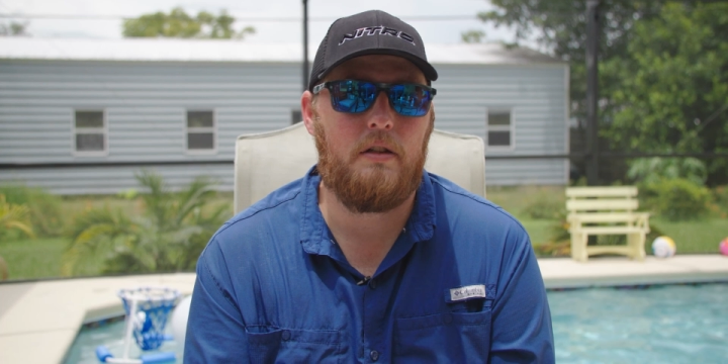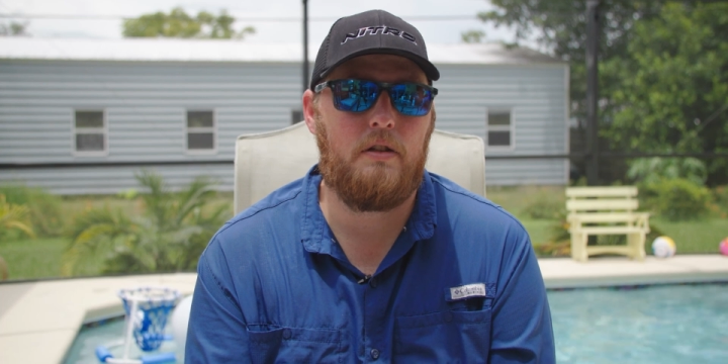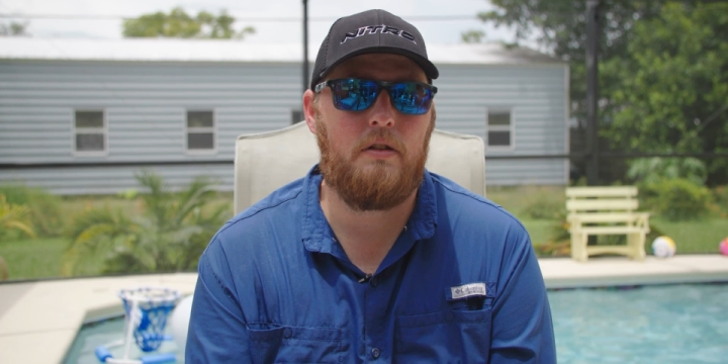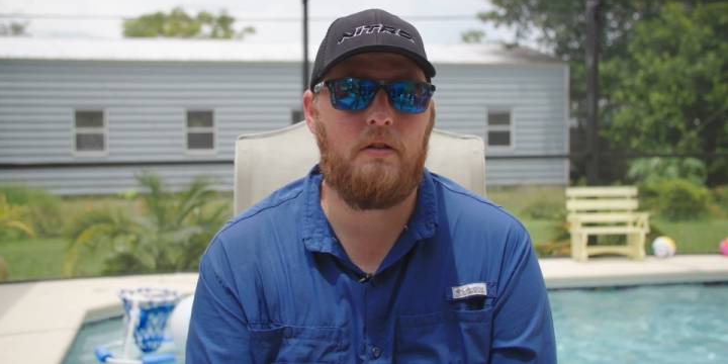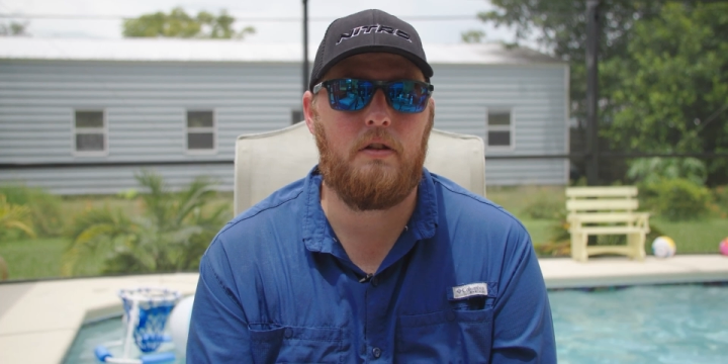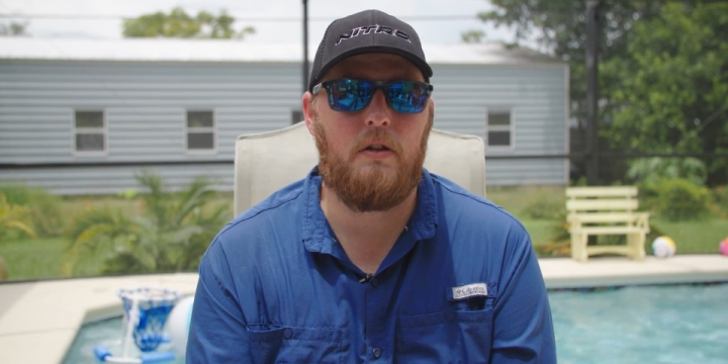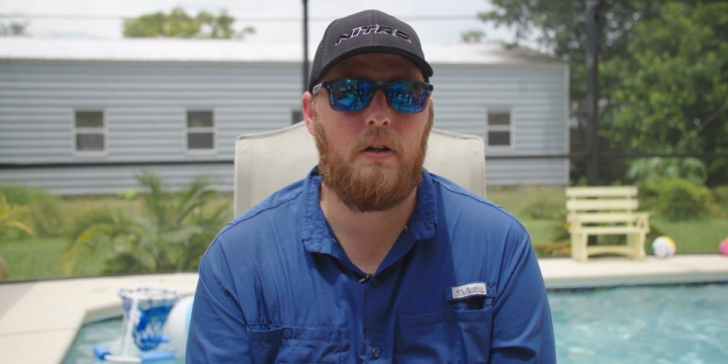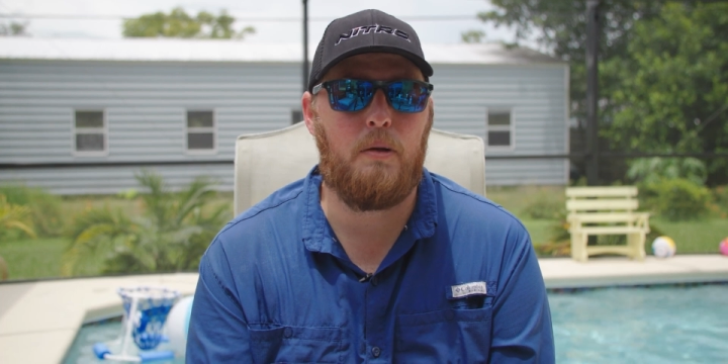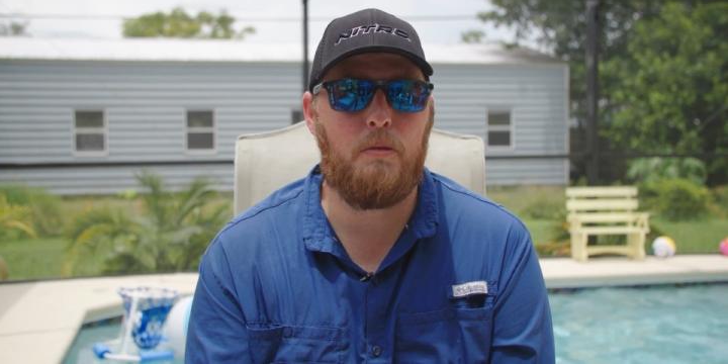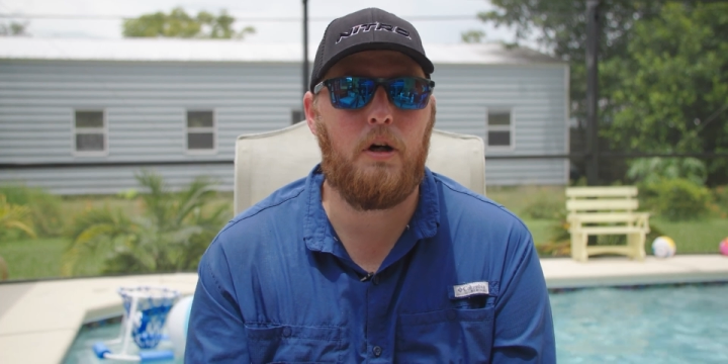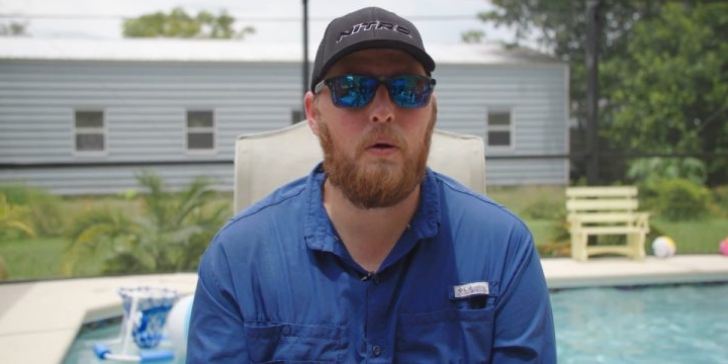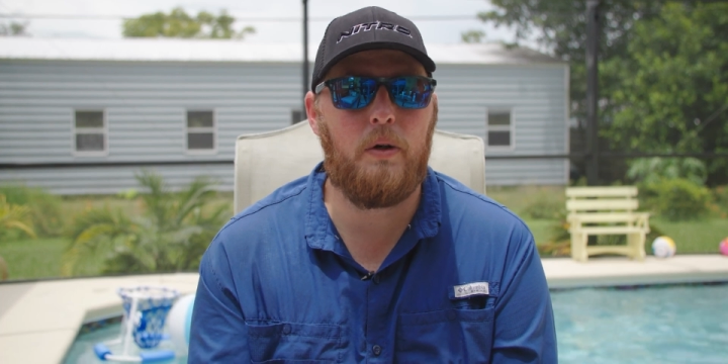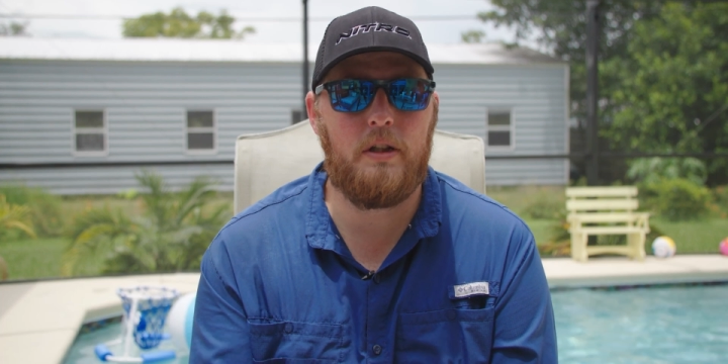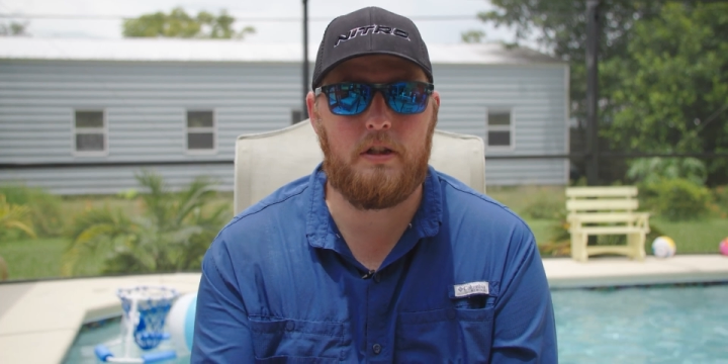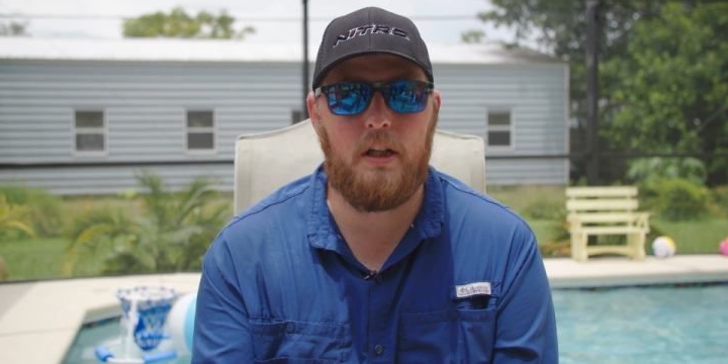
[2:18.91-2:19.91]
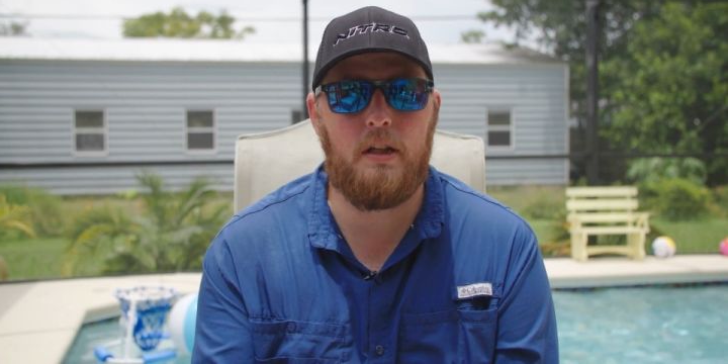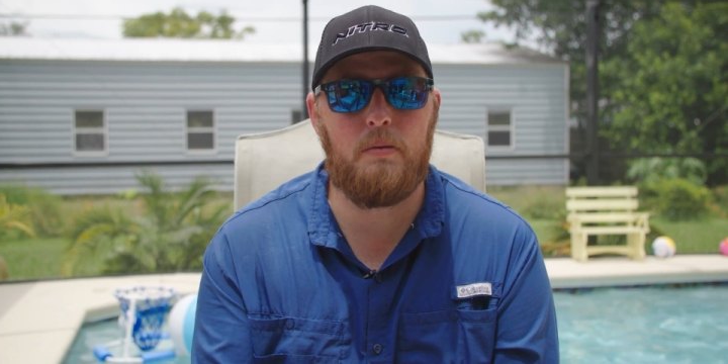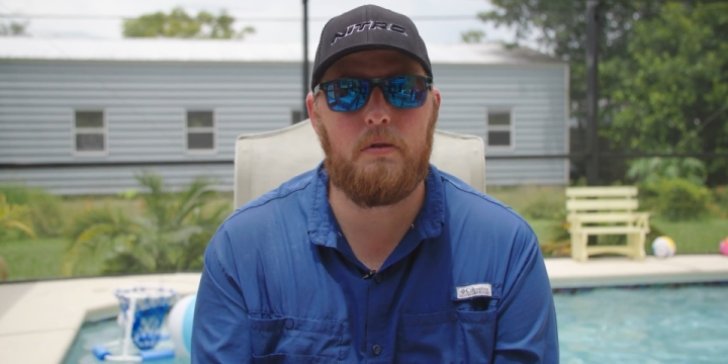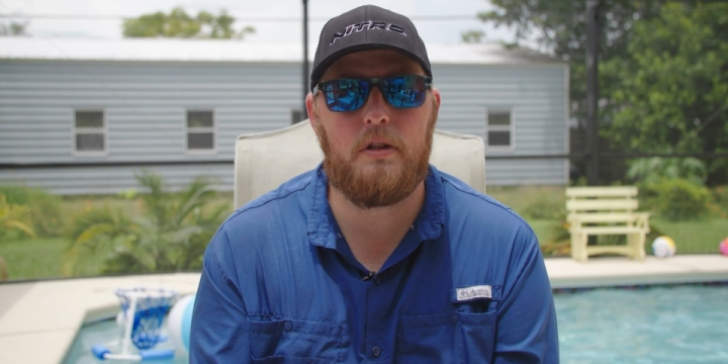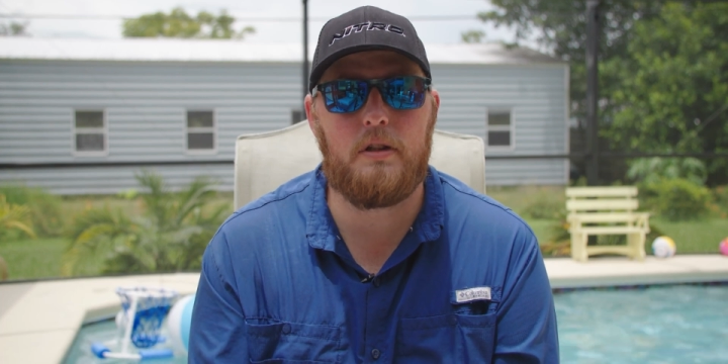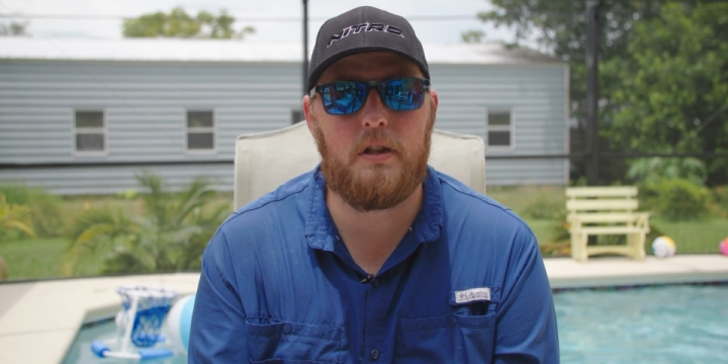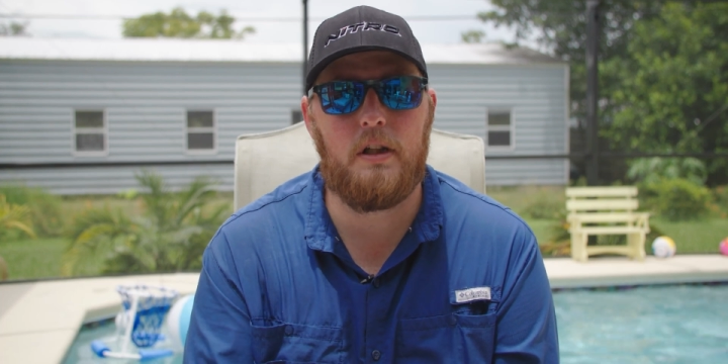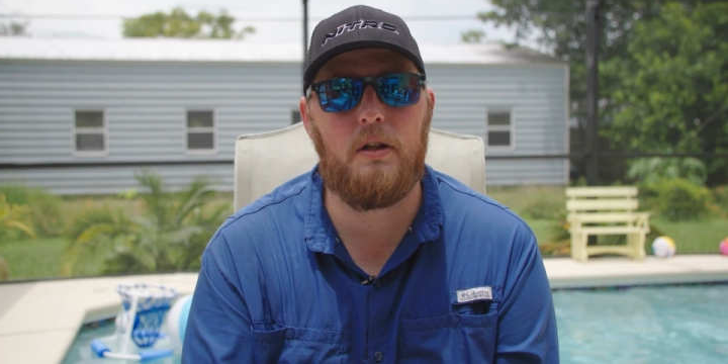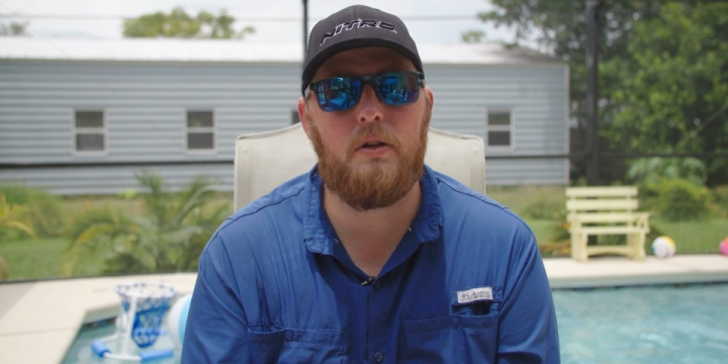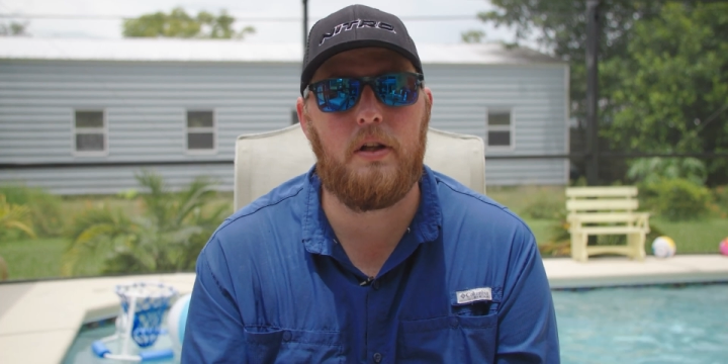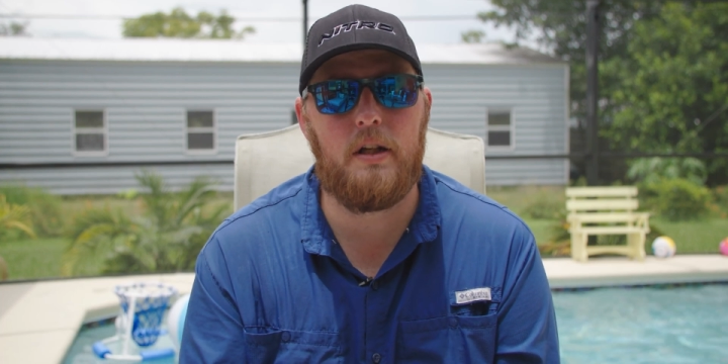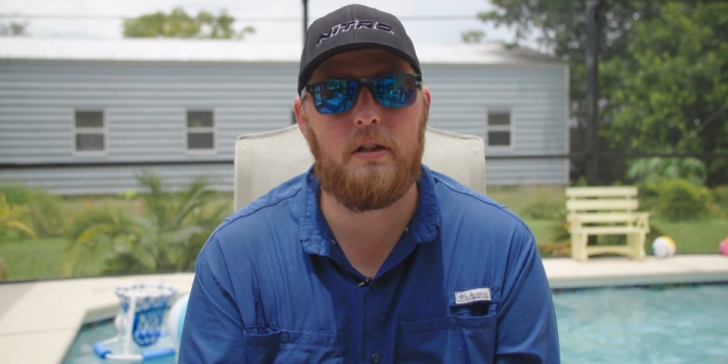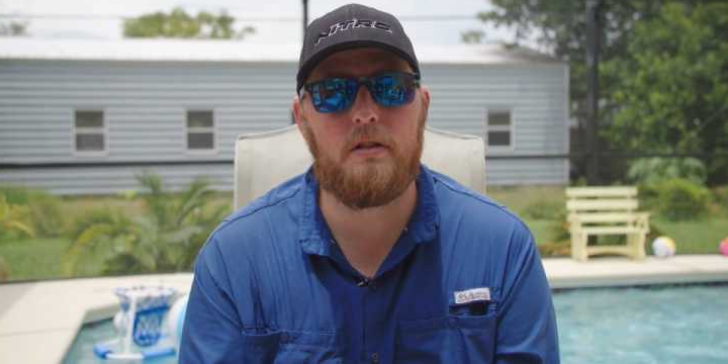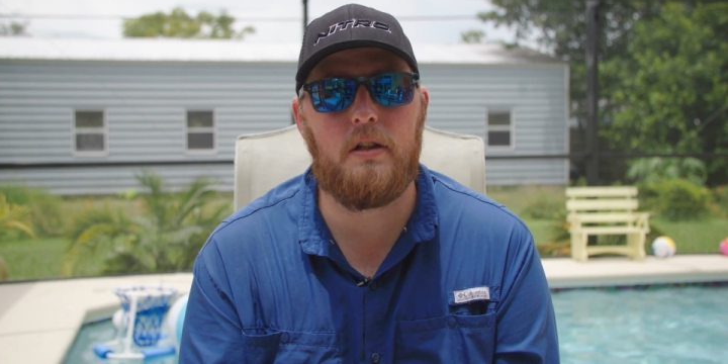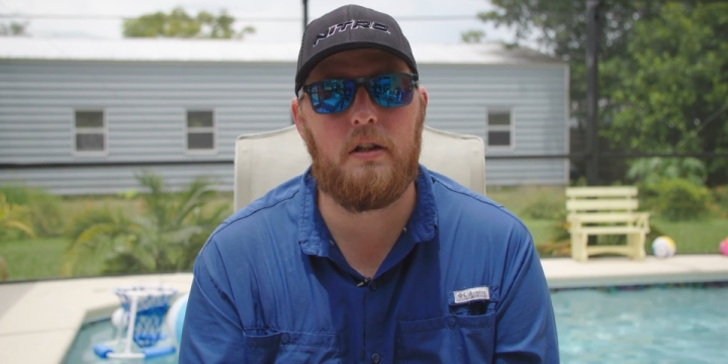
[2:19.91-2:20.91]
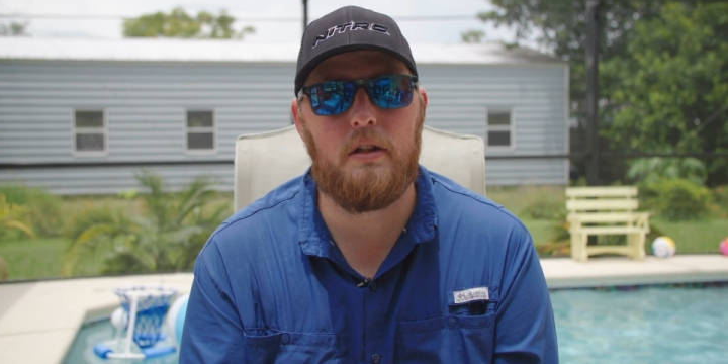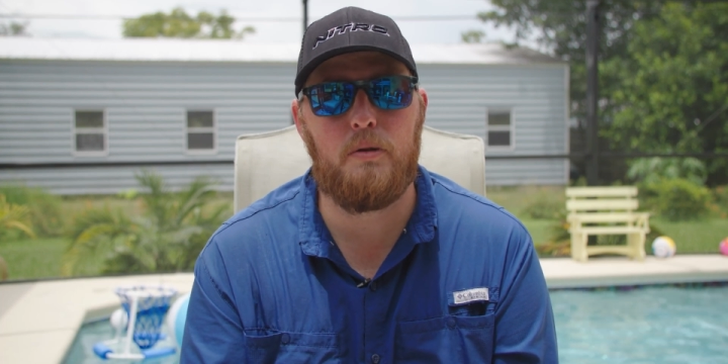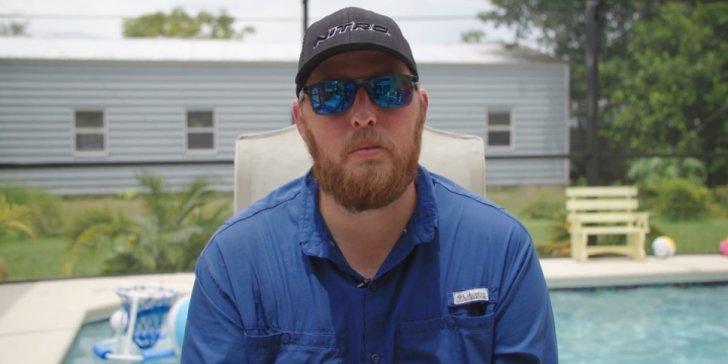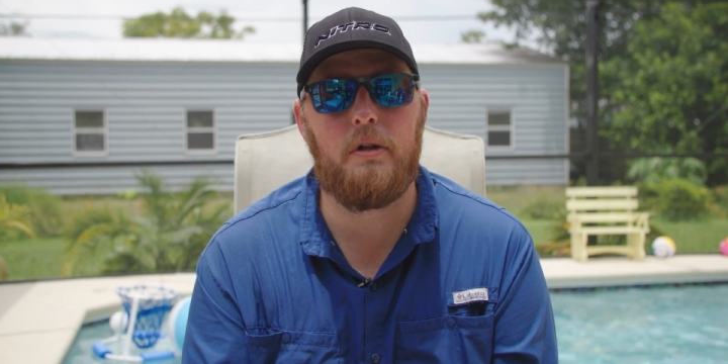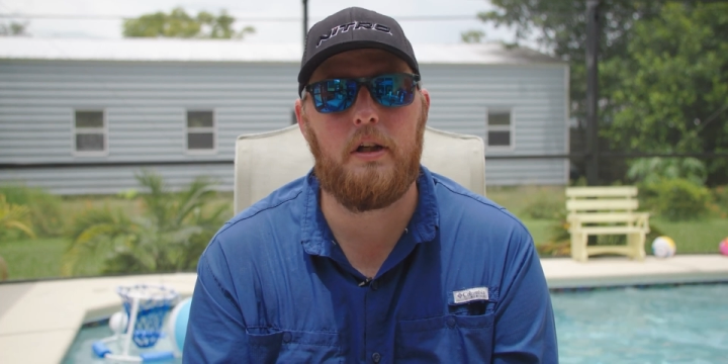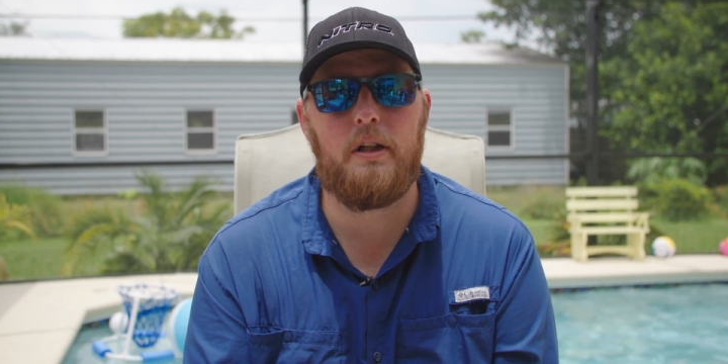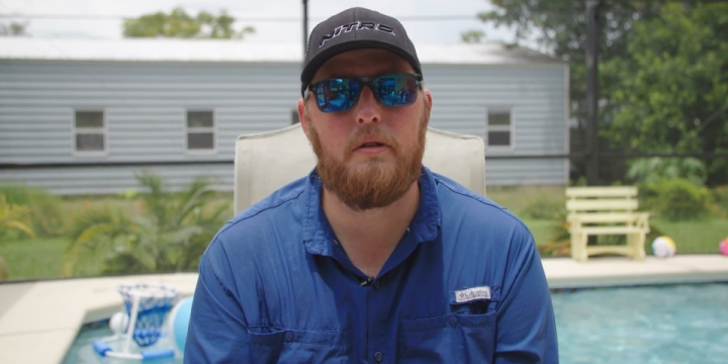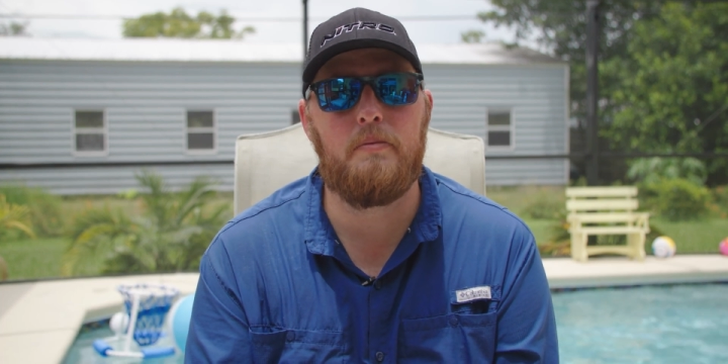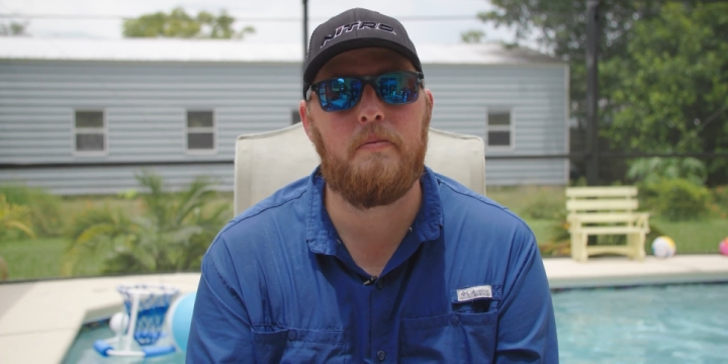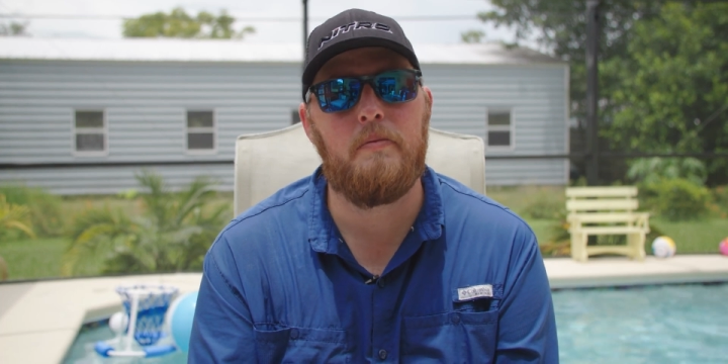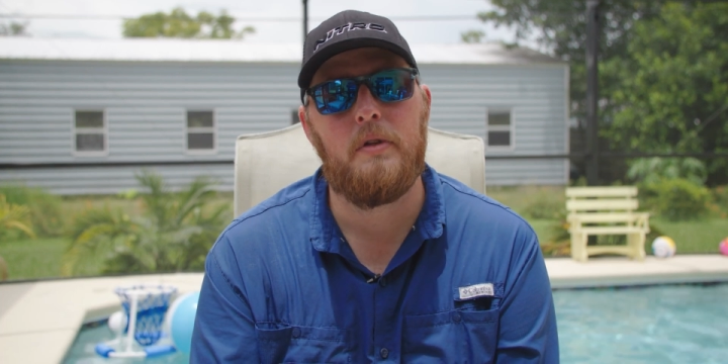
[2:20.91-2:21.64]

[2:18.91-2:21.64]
I'm always able to tell that it's on the plane.